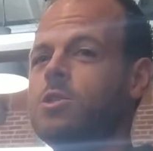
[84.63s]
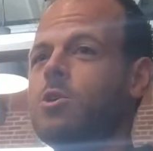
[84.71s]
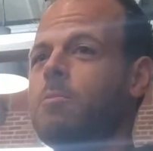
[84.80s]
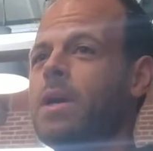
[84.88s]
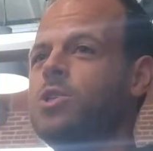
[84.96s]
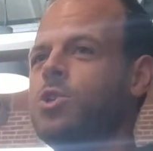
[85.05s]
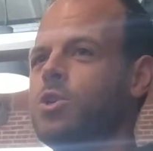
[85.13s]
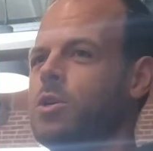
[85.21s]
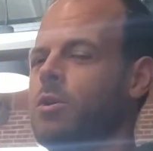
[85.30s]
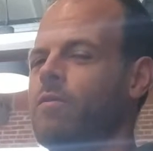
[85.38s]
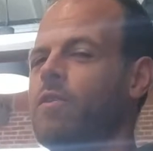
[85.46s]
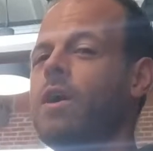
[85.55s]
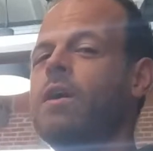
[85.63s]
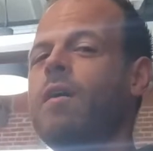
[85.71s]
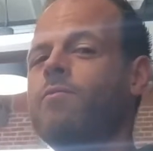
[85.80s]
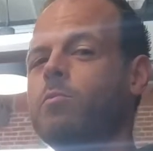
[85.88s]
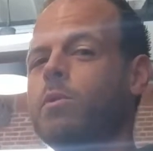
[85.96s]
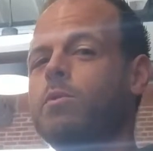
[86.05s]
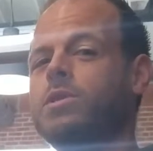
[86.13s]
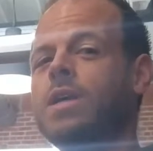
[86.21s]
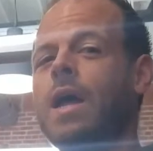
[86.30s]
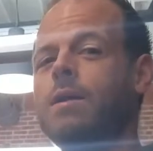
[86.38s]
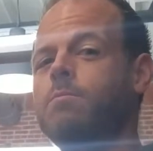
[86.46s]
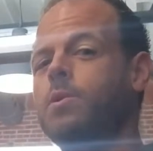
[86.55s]
So make sure you're very comfortable with
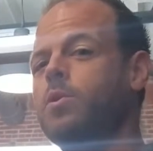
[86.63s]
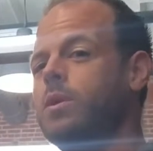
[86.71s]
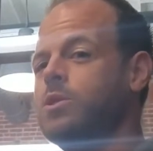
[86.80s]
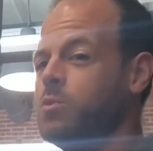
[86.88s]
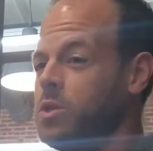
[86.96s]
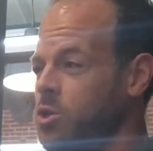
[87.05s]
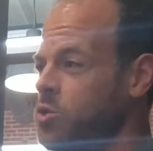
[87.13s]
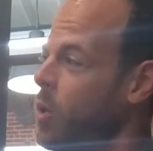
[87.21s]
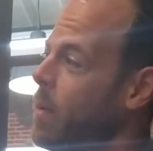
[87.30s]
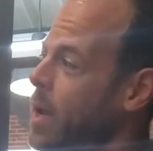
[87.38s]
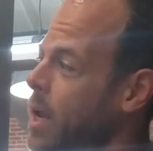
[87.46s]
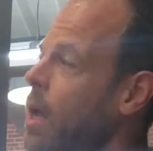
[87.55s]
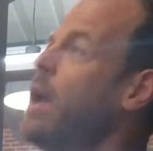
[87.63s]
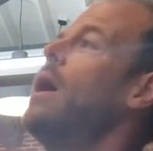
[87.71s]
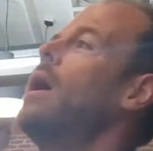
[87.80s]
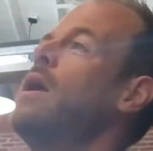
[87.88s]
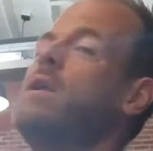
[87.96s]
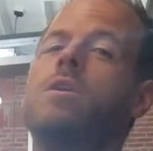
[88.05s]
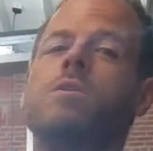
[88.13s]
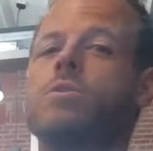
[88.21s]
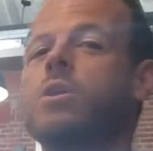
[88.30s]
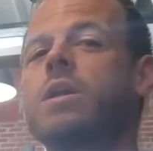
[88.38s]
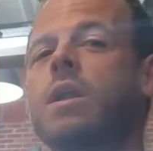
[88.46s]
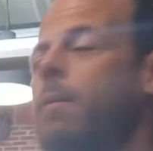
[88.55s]
sighting buoys when you're swimming and you're
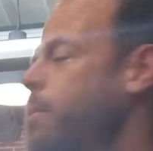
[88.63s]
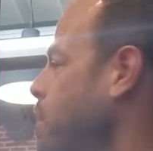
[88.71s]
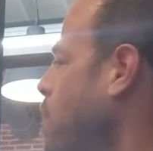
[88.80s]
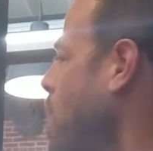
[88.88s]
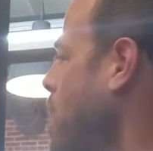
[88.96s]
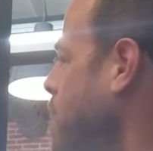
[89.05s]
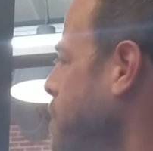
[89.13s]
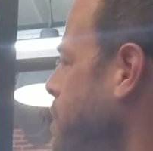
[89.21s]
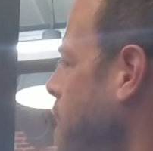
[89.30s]
looking up in the water.